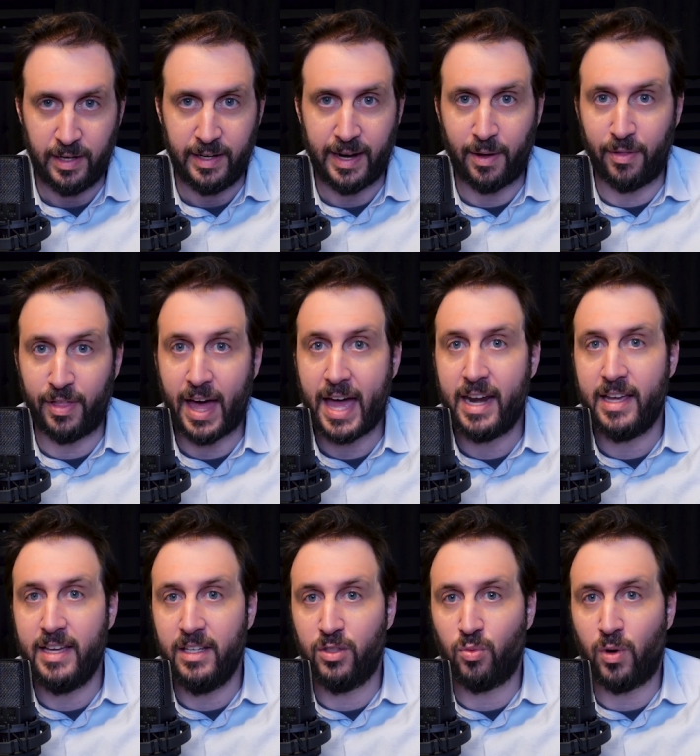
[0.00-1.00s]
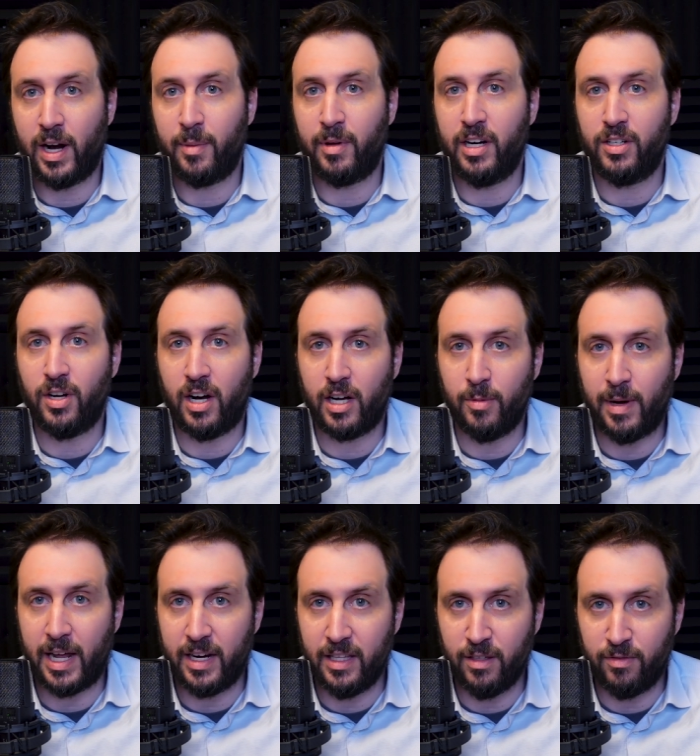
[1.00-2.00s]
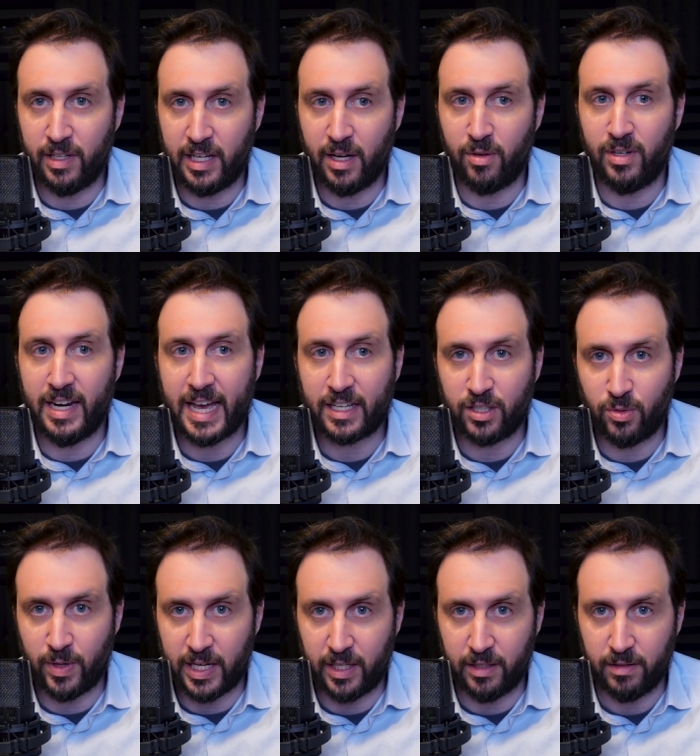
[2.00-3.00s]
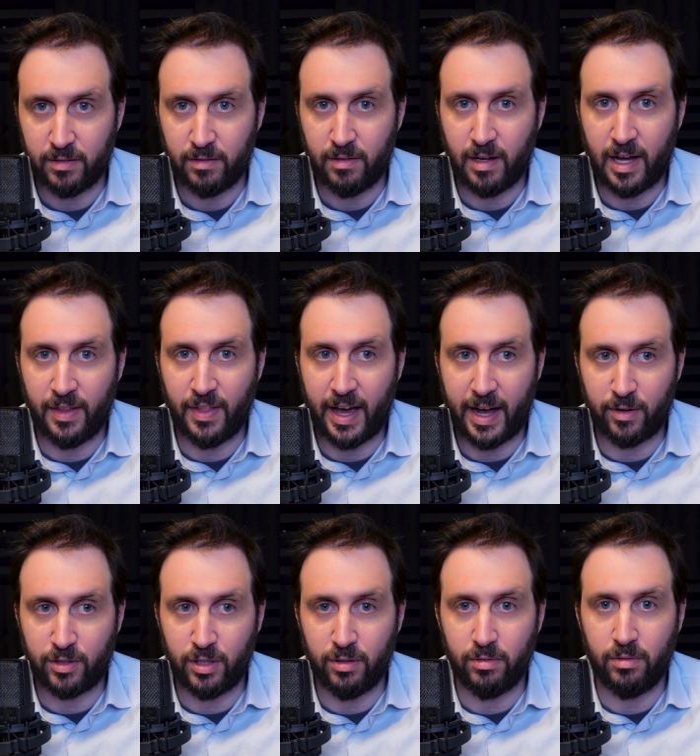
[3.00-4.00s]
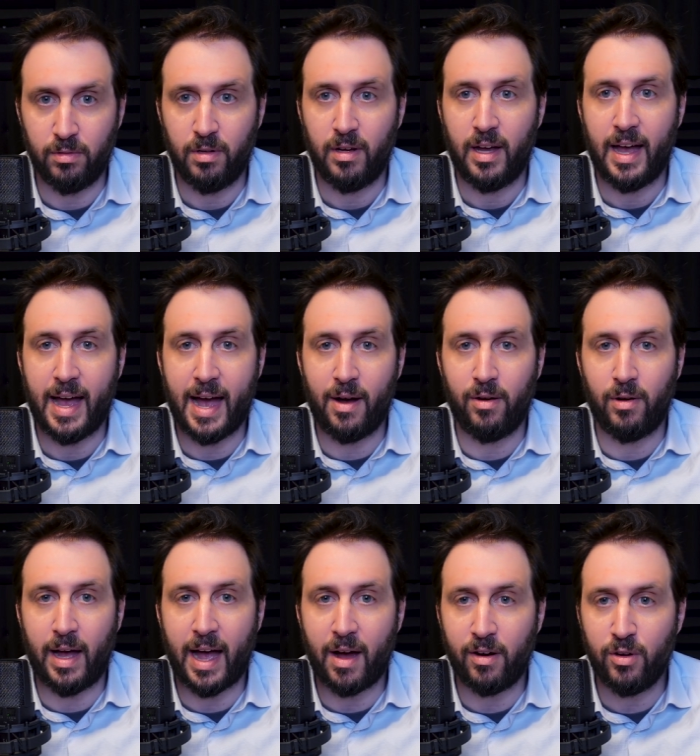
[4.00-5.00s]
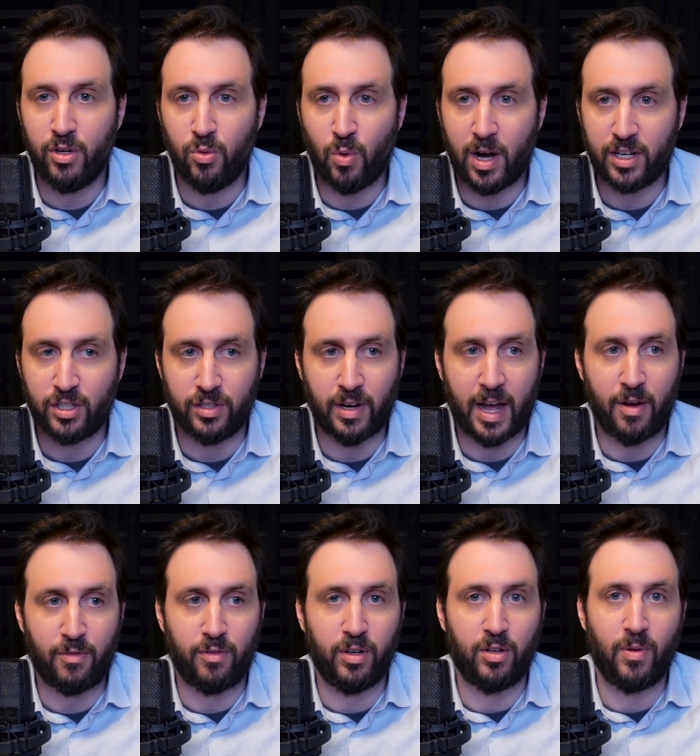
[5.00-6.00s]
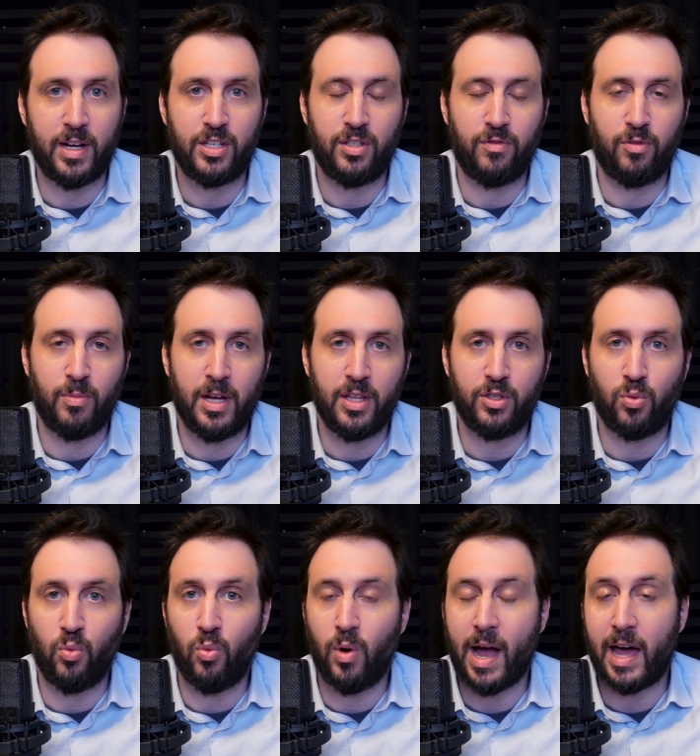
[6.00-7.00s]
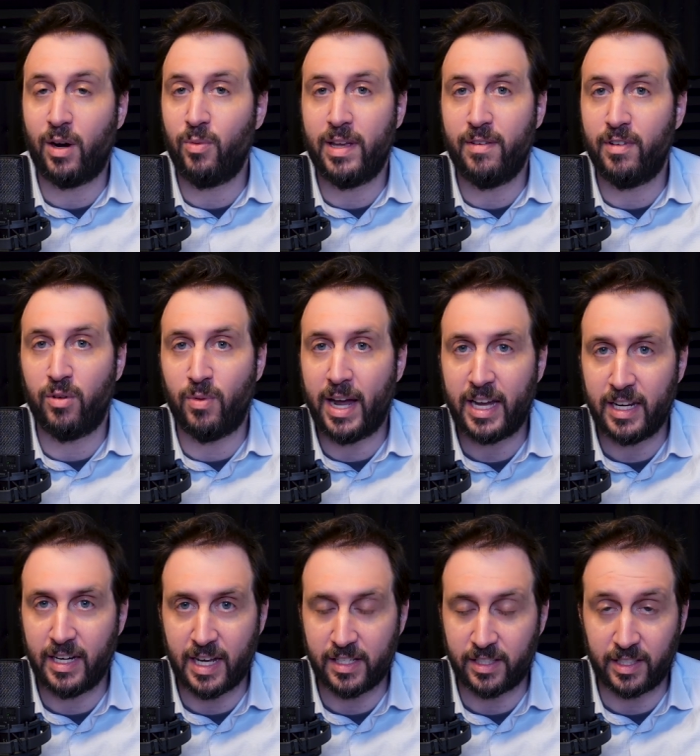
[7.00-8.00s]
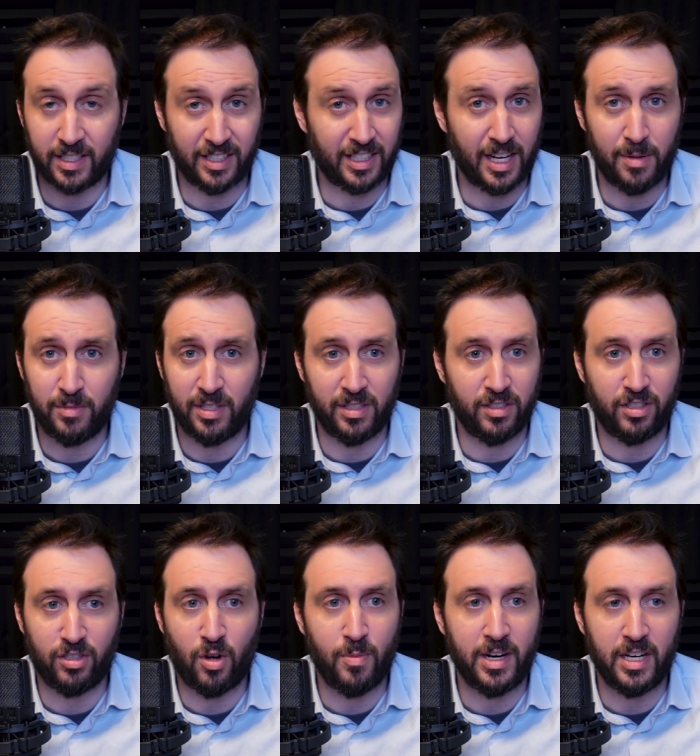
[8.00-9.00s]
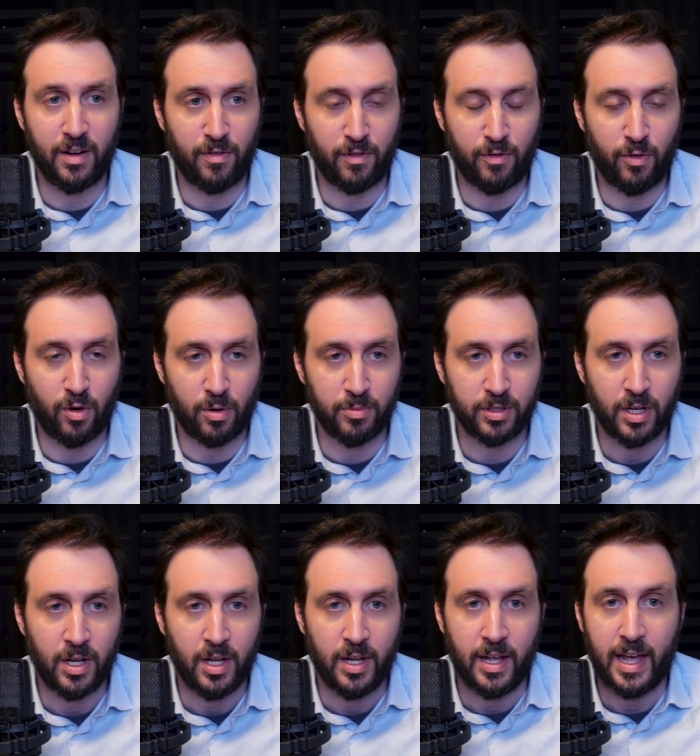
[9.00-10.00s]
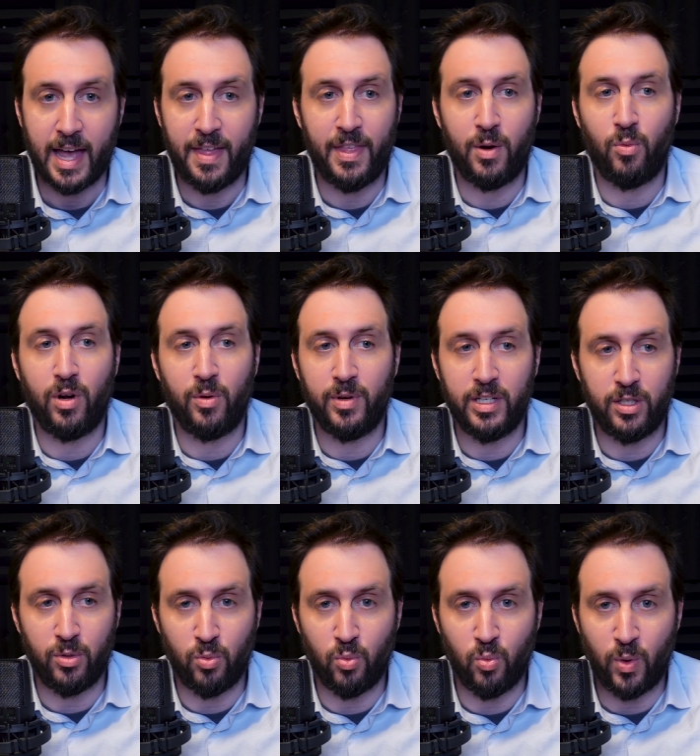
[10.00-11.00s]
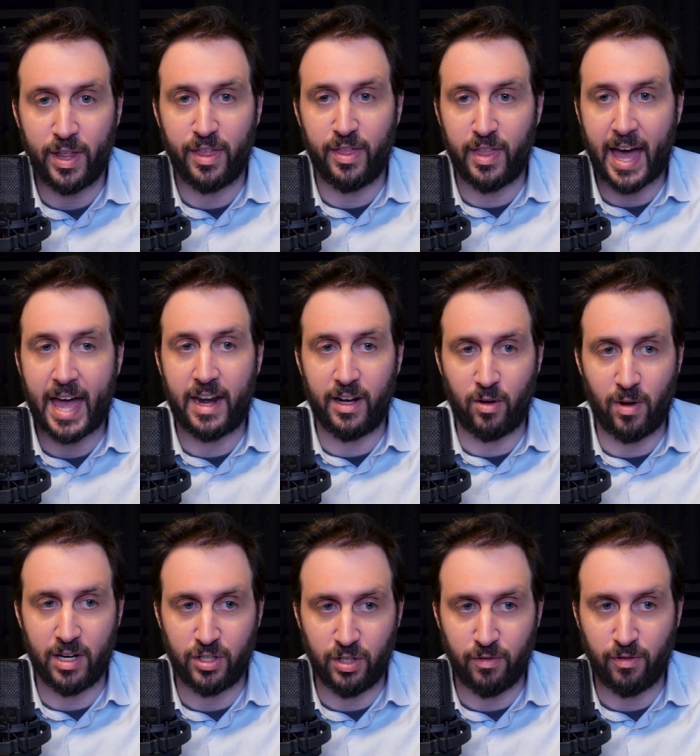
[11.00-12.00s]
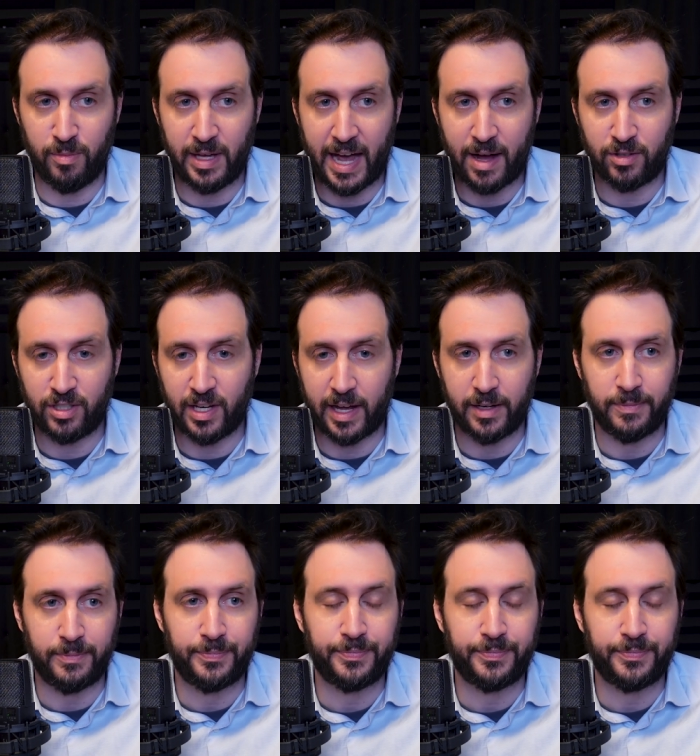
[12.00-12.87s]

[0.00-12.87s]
Now, that is what I'm going to talk about in the video next week on the how to how how do we watch out for aggression from others how do we even recognize it because it comes in so many different forms and then what do we do with that aggression from the outside